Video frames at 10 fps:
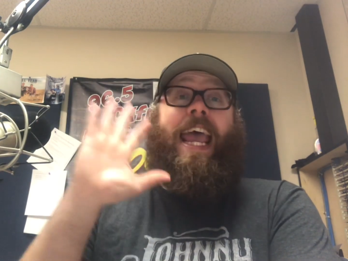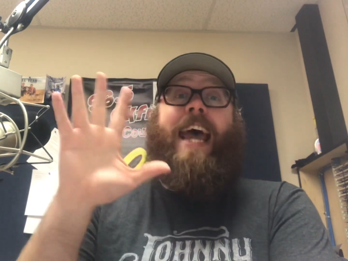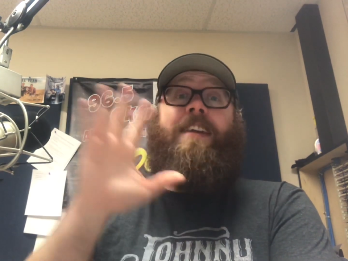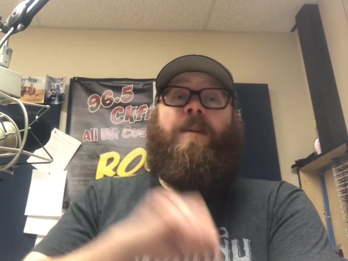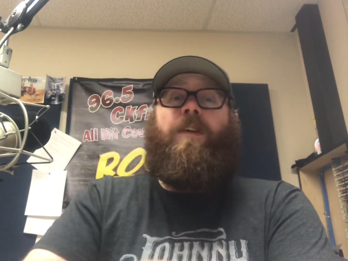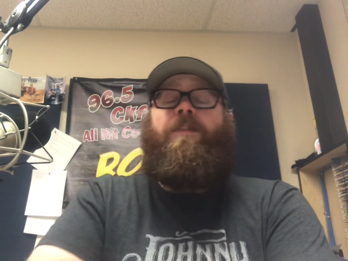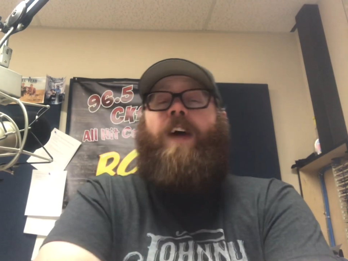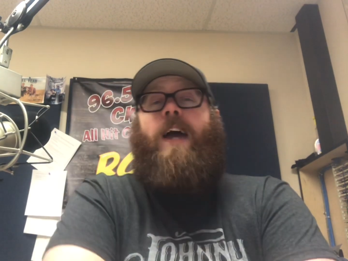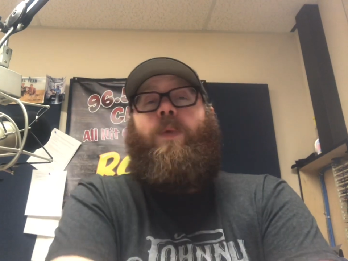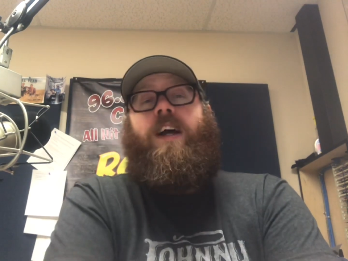At number
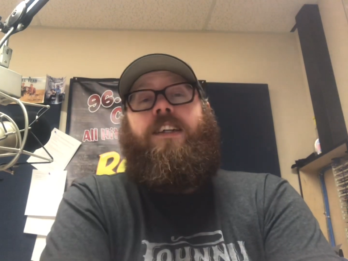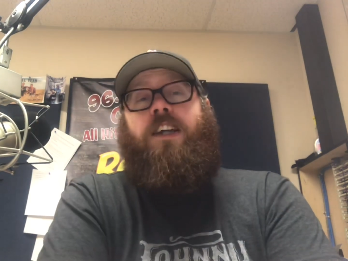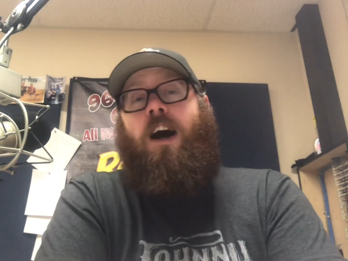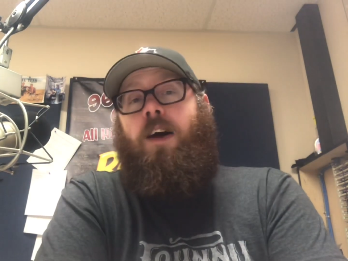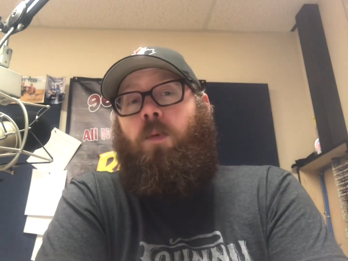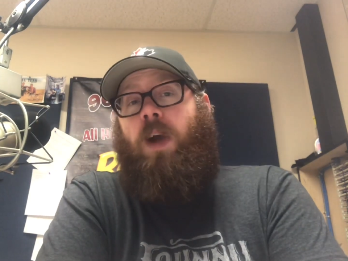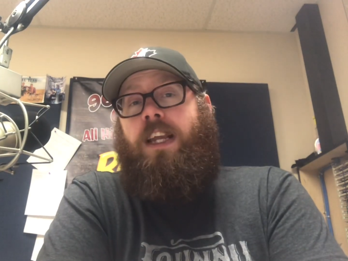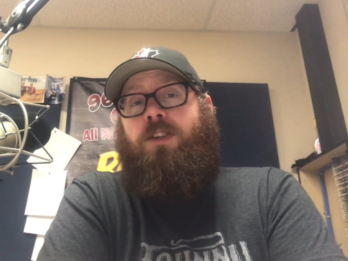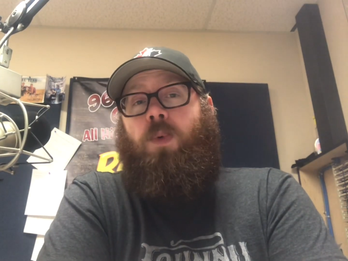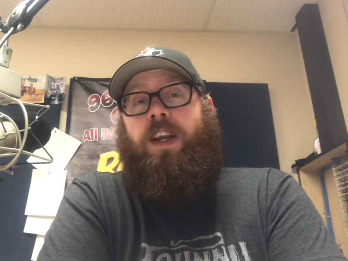5, we got
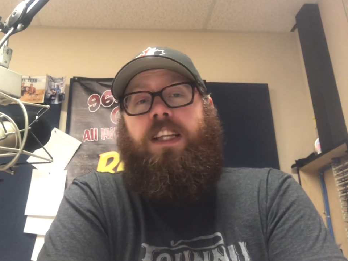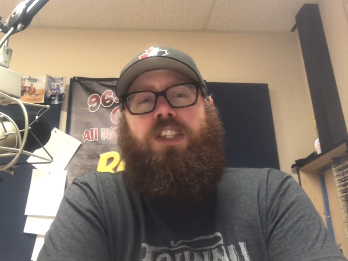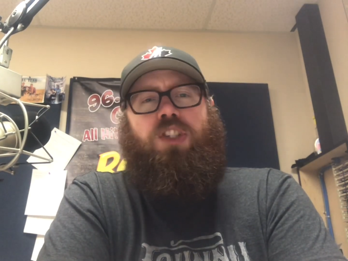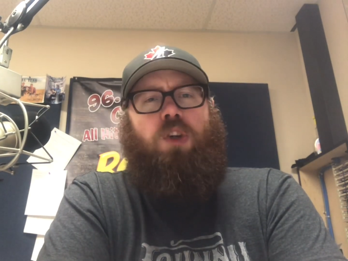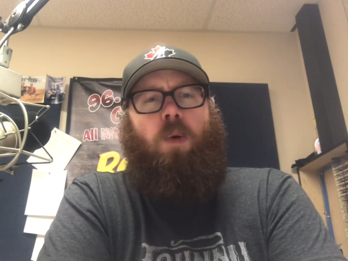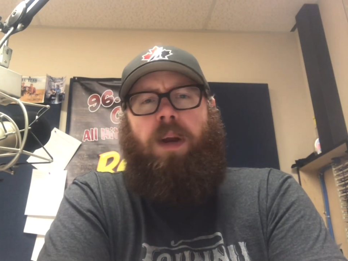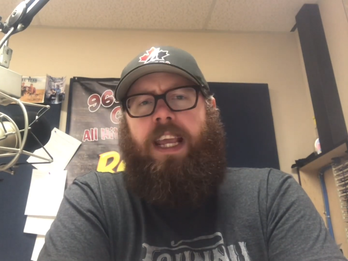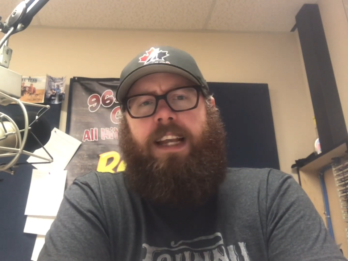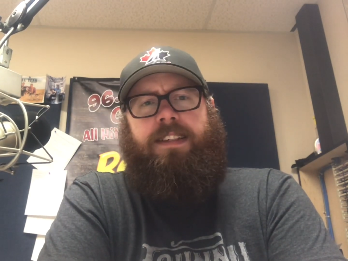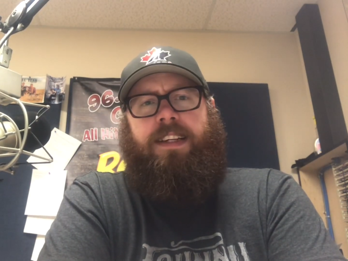Conway Twitty. So many
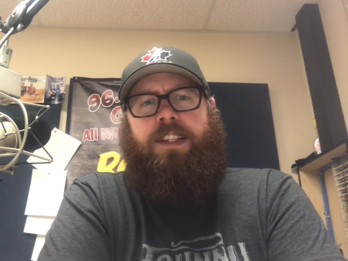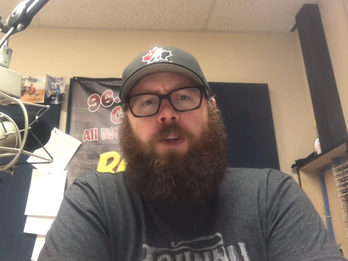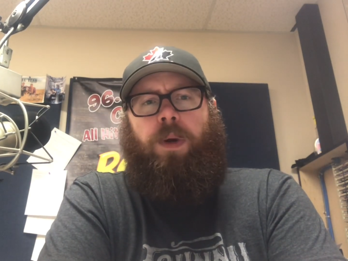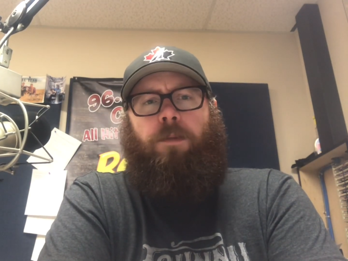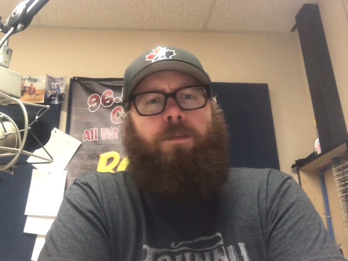hits in his career.